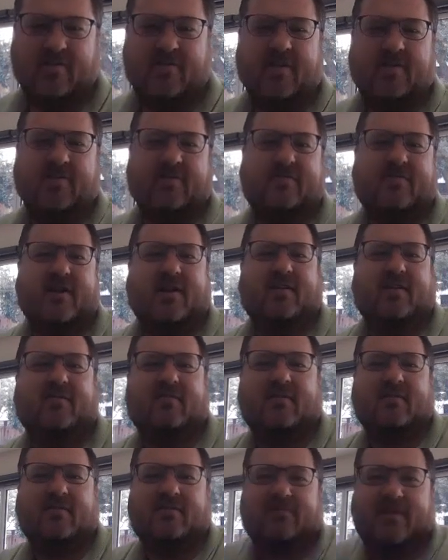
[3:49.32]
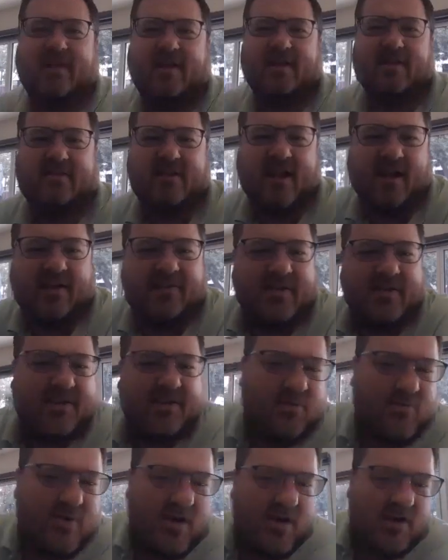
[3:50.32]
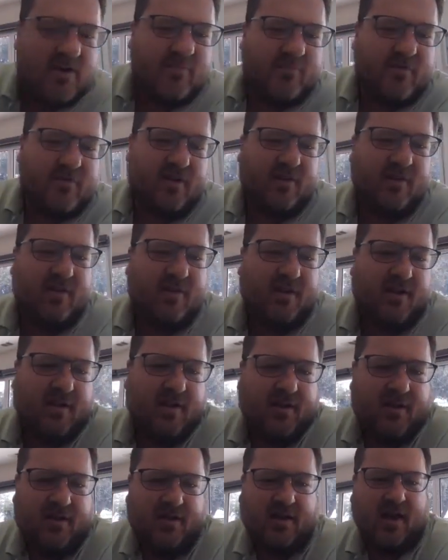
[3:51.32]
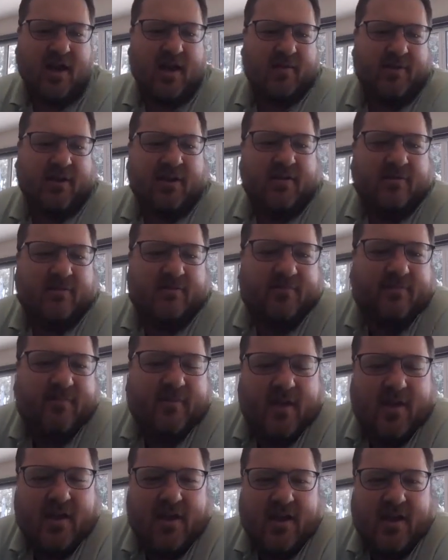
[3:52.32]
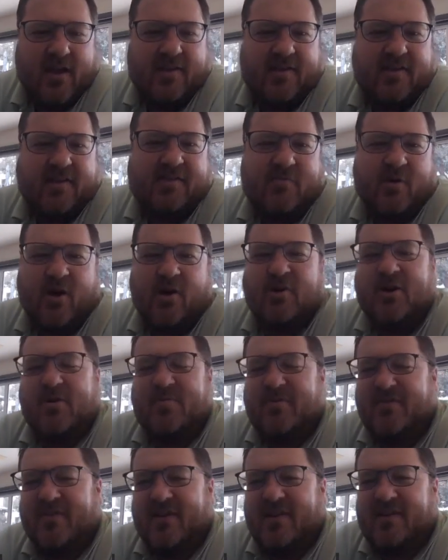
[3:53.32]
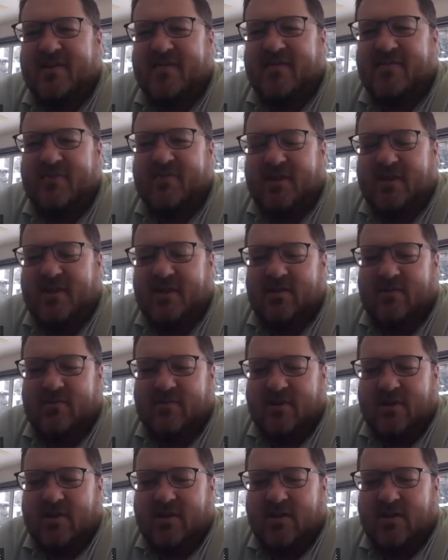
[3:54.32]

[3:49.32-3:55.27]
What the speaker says: Okay, great. Yeah, thank you. Welcome. Well, yeah, I mean, it's a small group of us. We